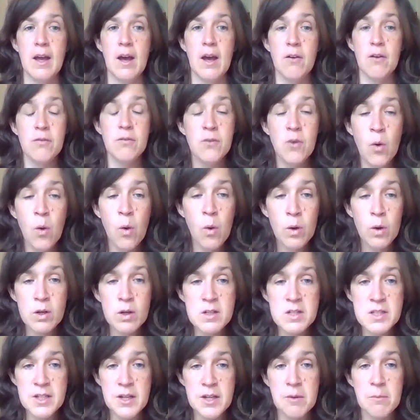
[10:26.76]
Of
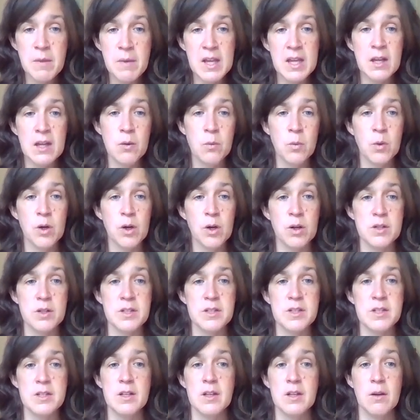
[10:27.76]
course they'll make it
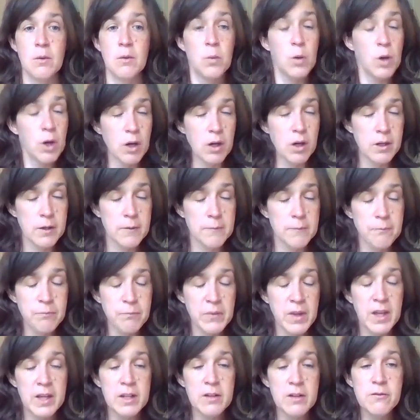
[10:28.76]
work.
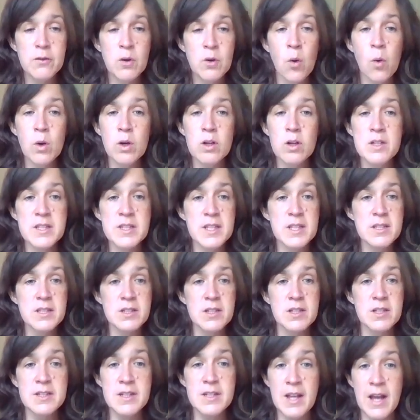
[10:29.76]
And of course, this
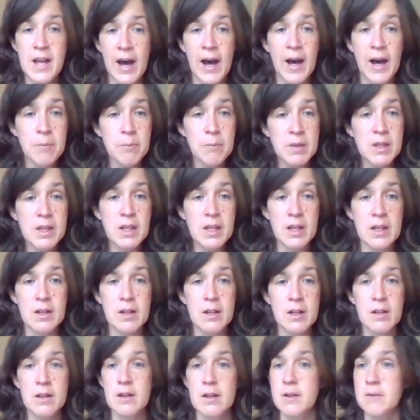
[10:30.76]
does not
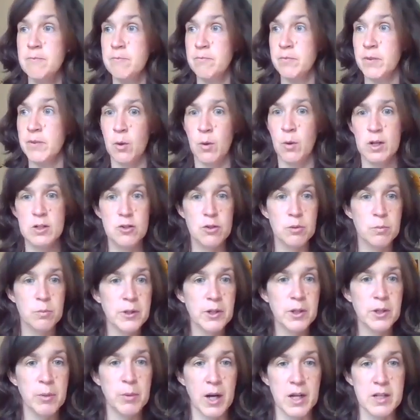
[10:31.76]
mean quadruple
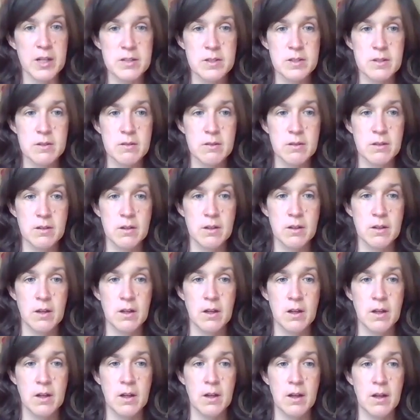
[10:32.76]
your price.
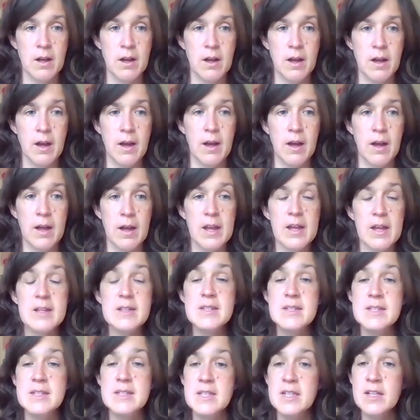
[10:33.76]

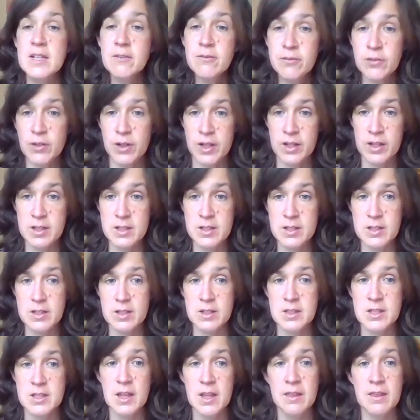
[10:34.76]
It's different
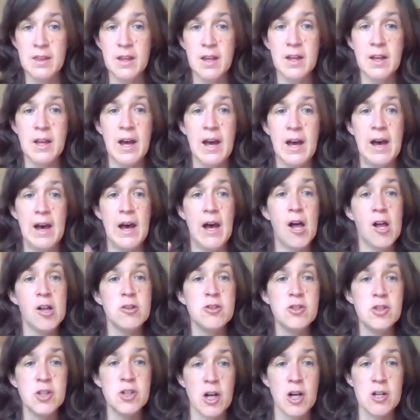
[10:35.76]
to think
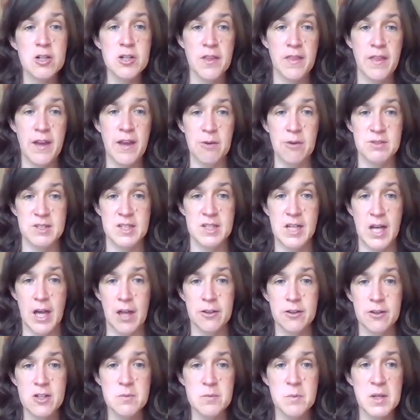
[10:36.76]
I'll charge
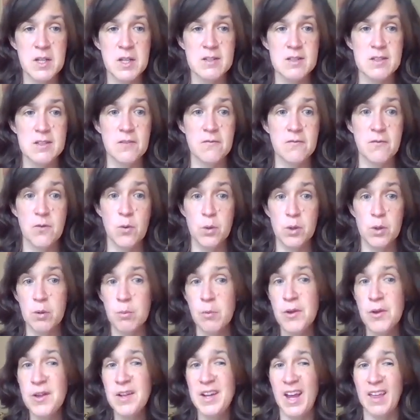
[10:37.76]
$1,000 because it's
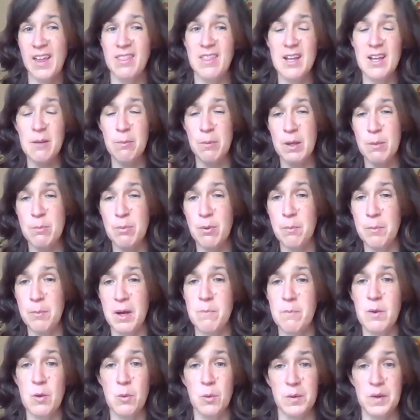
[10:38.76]
affordable and I think people
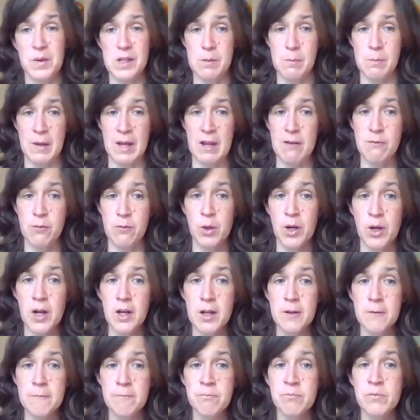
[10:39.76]
might be willing to pay for
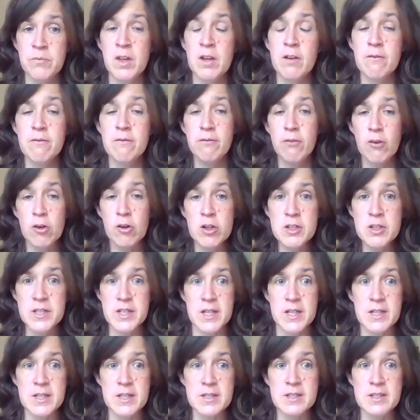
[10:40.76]
it,
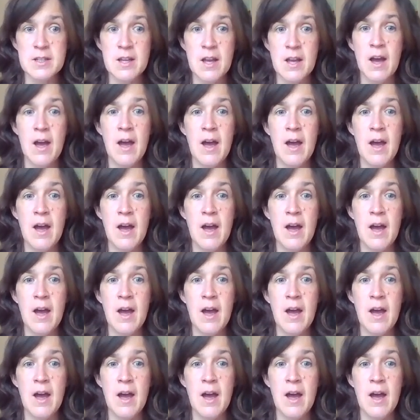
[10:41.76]
versus